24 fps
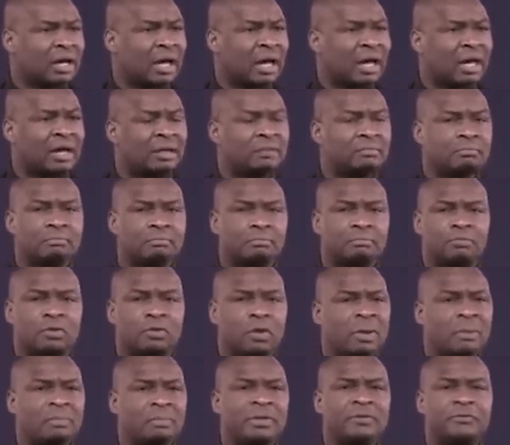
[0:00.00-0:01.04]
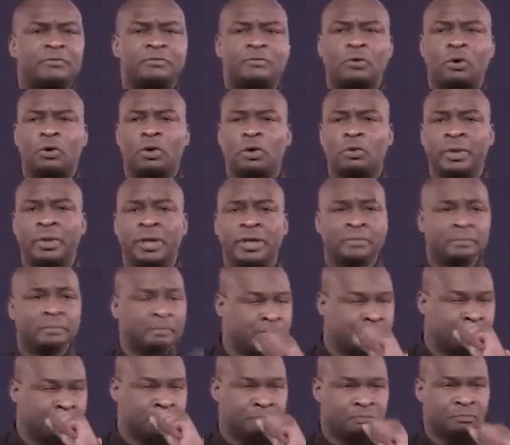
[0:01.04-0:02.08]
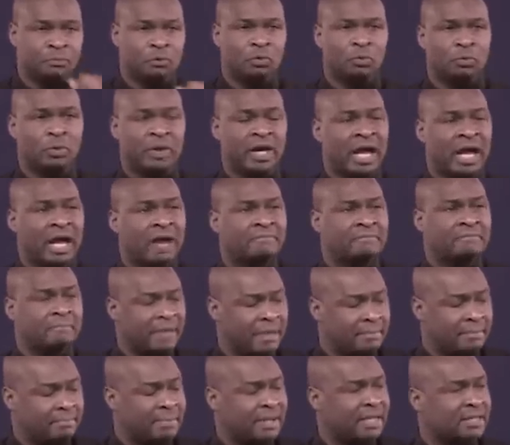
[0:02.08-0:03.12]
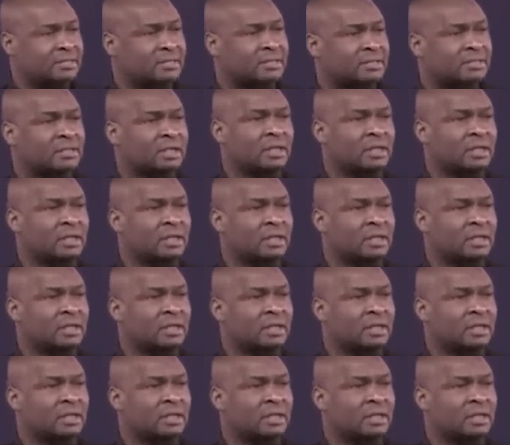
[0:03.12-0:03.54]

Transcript: and probably following, we have members